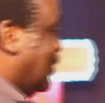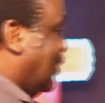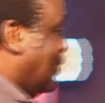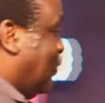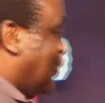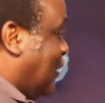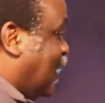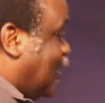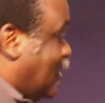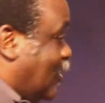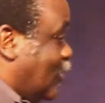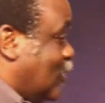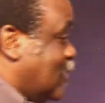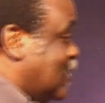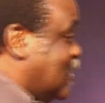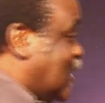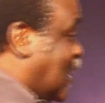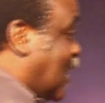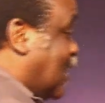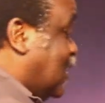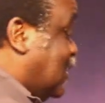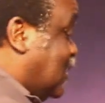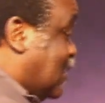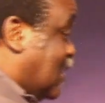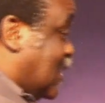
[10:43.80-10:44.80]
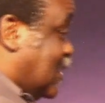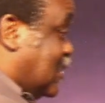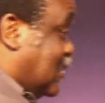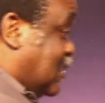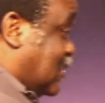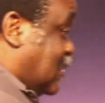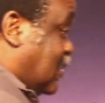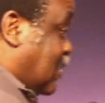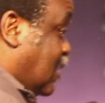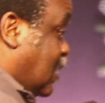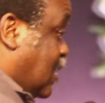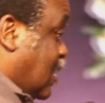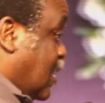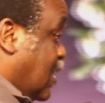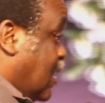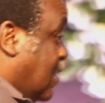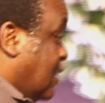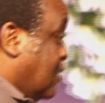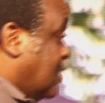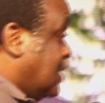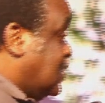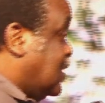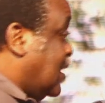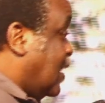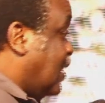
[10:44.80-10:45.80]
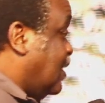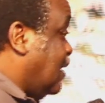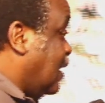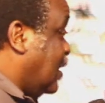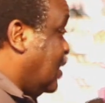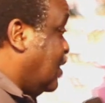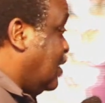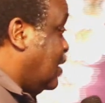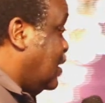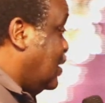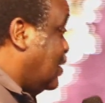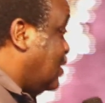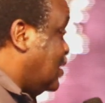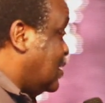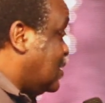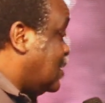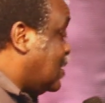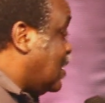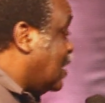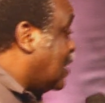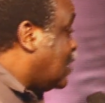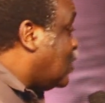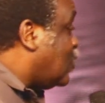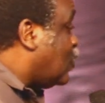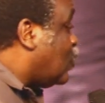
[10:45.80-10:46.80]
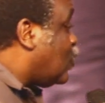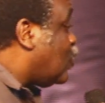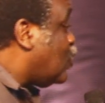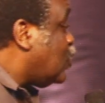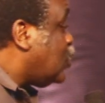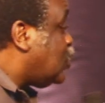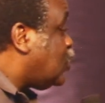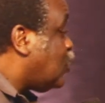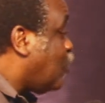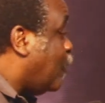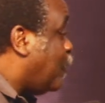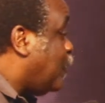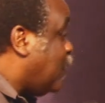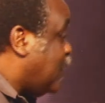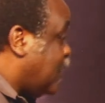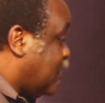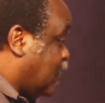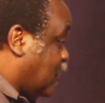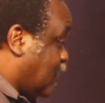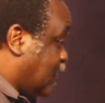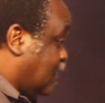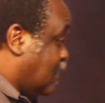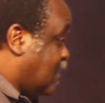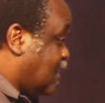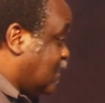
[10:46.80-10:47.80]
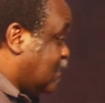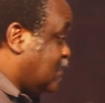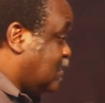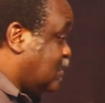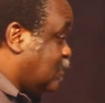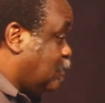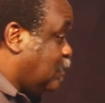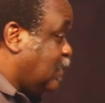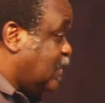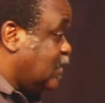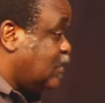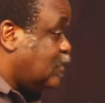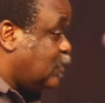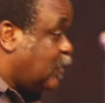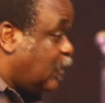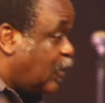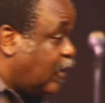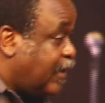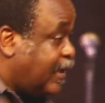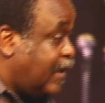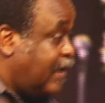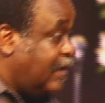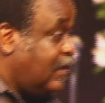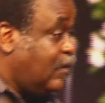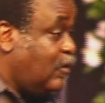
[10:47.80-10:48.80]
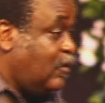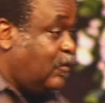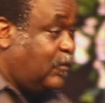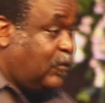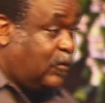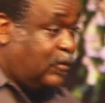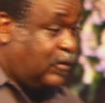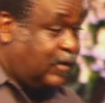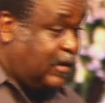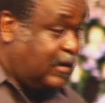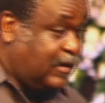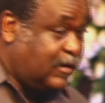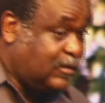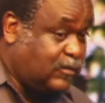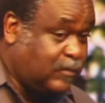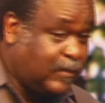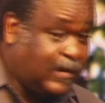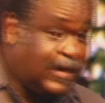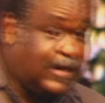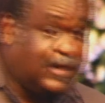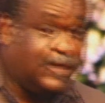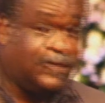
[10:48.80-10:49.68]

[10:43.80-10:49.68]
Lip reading: but those are just, this is the crucial period that's been spoken. If you read too many